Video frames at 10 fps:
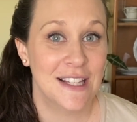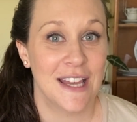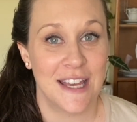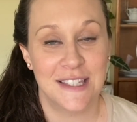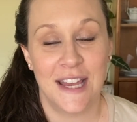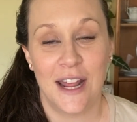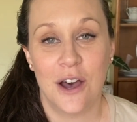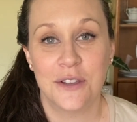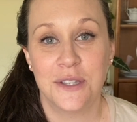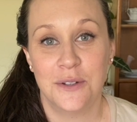Like I said, I
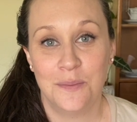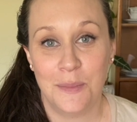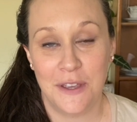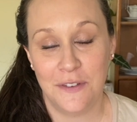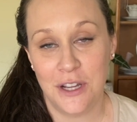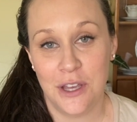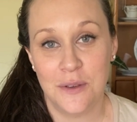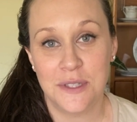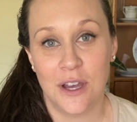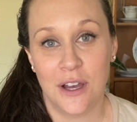also make
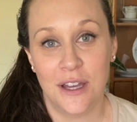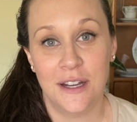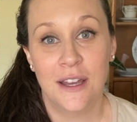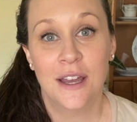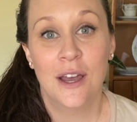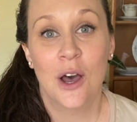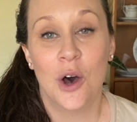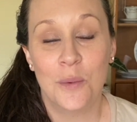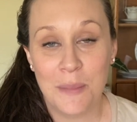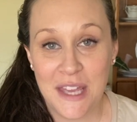videos on
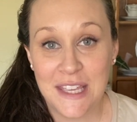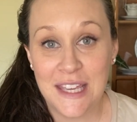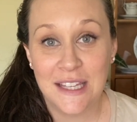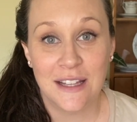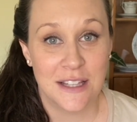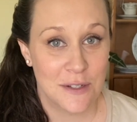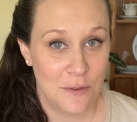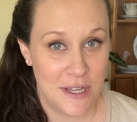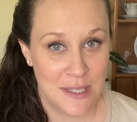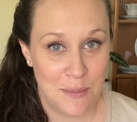homemaking, lots of
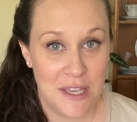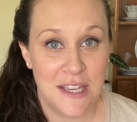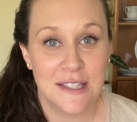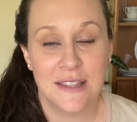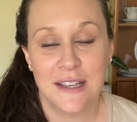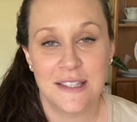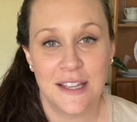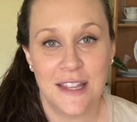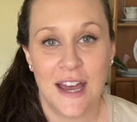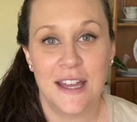recipes and things like
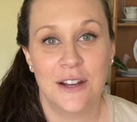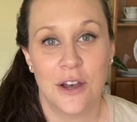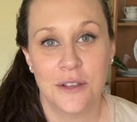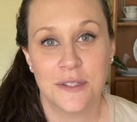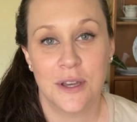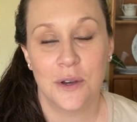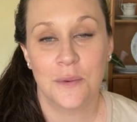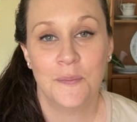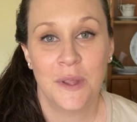that, and also